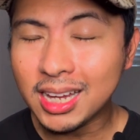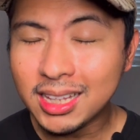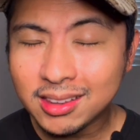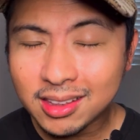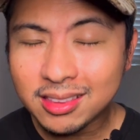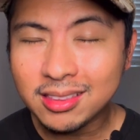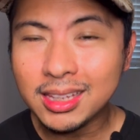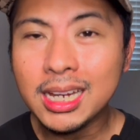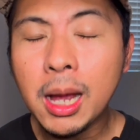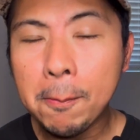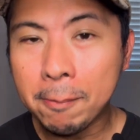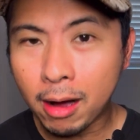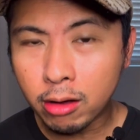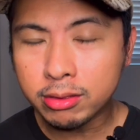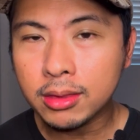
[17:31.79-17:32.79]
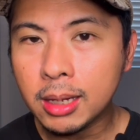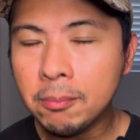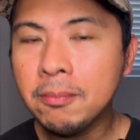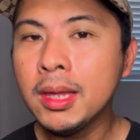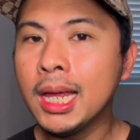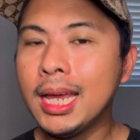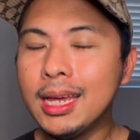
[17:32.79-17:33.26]
and the thing about them
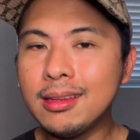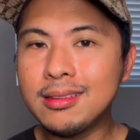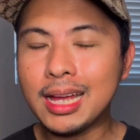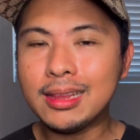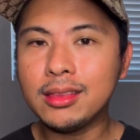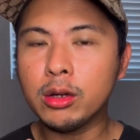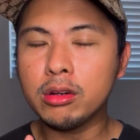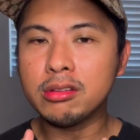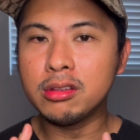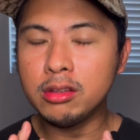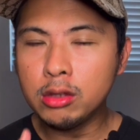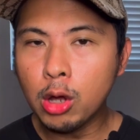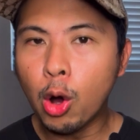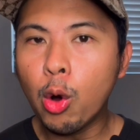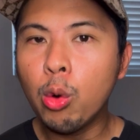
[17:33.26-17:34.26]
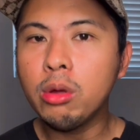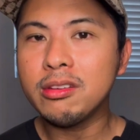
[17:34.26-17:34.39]
is that there's no